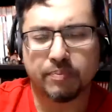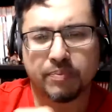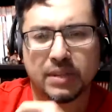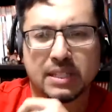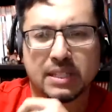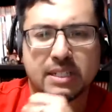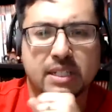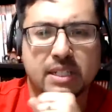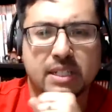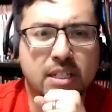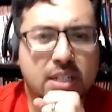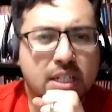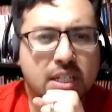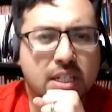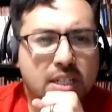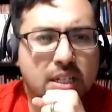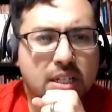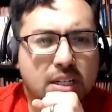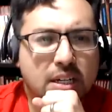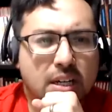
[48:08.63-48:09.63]
That's it.
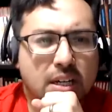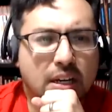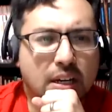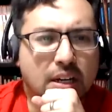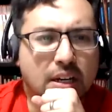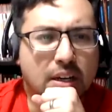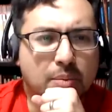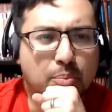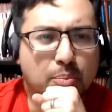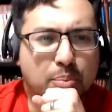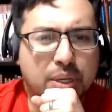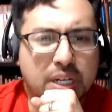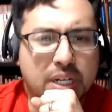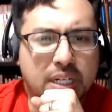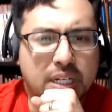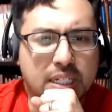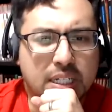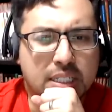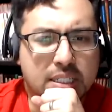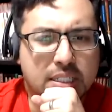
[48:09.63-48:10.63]
Uh,
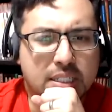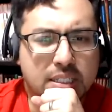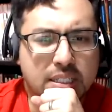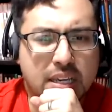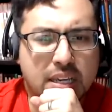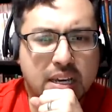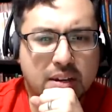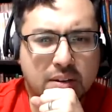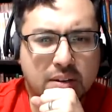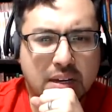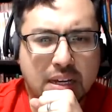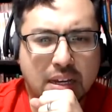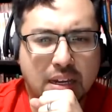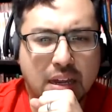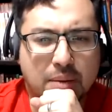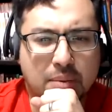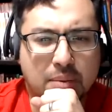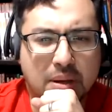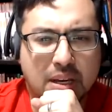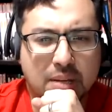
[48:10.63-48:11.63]
but yeah,
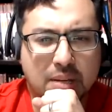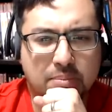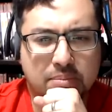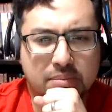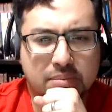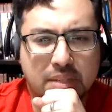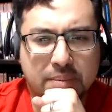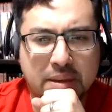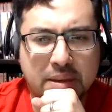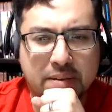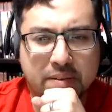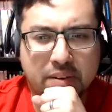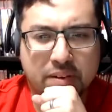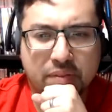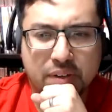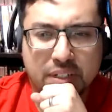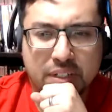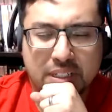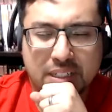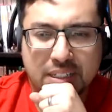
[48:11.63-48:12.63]
I, am I'm I'm having
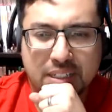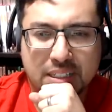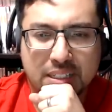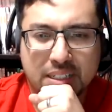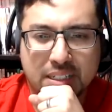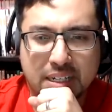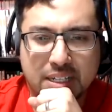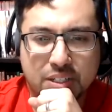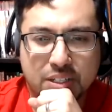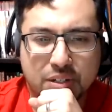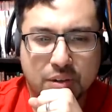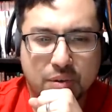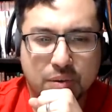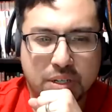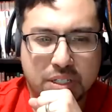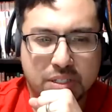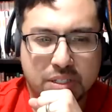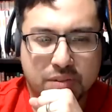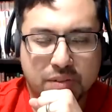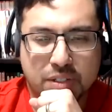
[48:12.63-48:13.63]
fun uh, answering
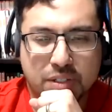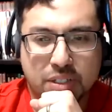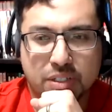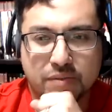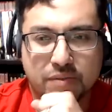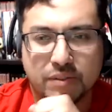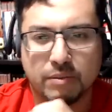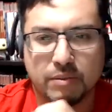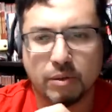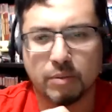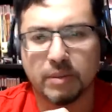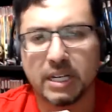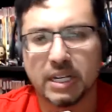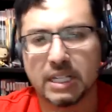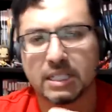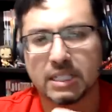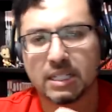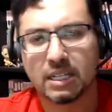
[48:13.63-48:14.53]
questions for just a few more minutes.